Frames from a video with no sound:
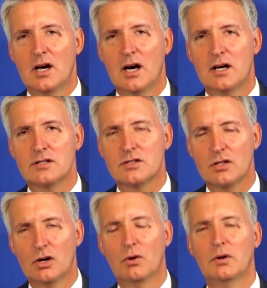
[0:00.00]

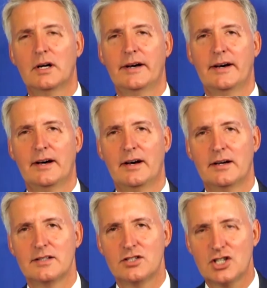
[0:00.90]

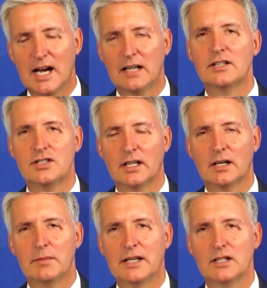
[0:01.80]
so challenging,
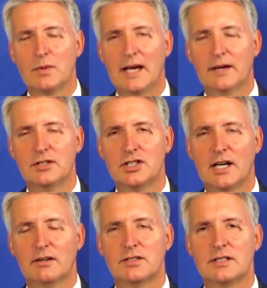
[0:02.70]
because we have to
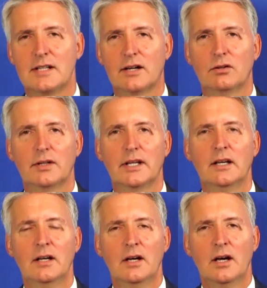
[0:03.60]
challenge it not only
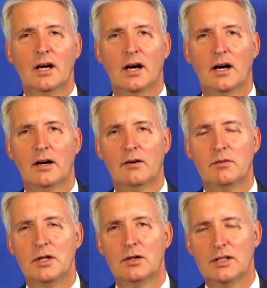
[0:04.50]

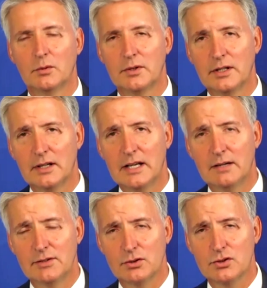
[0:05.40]
dealing with
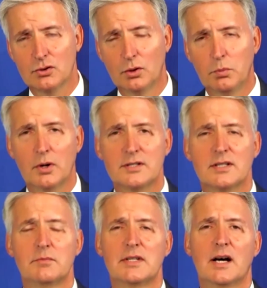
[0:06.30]
individual school boards
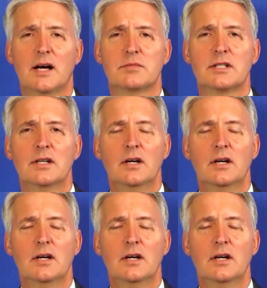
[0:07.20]
sometimes,